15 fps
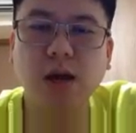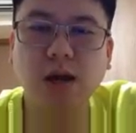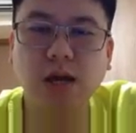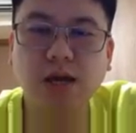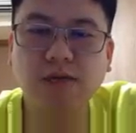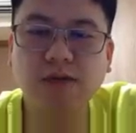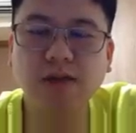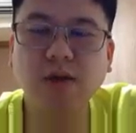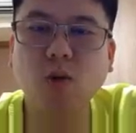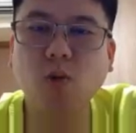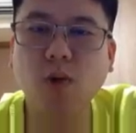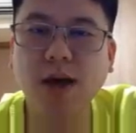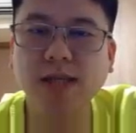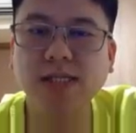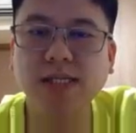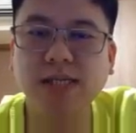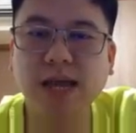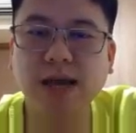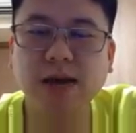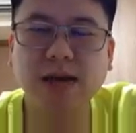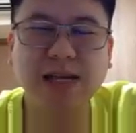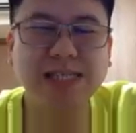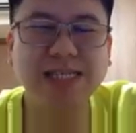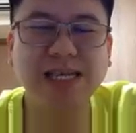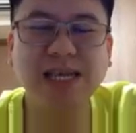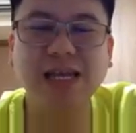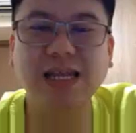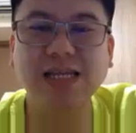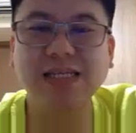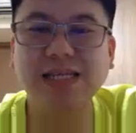even the west side, it
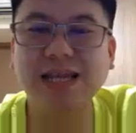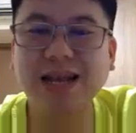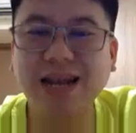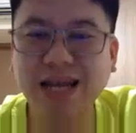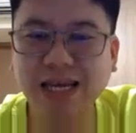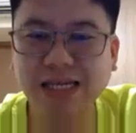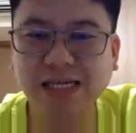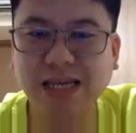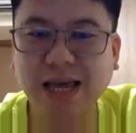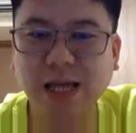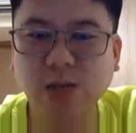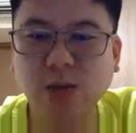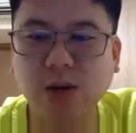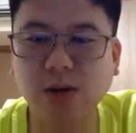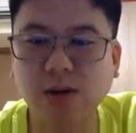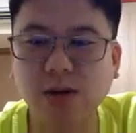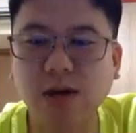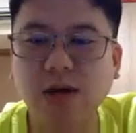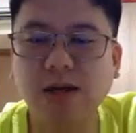is the least as well.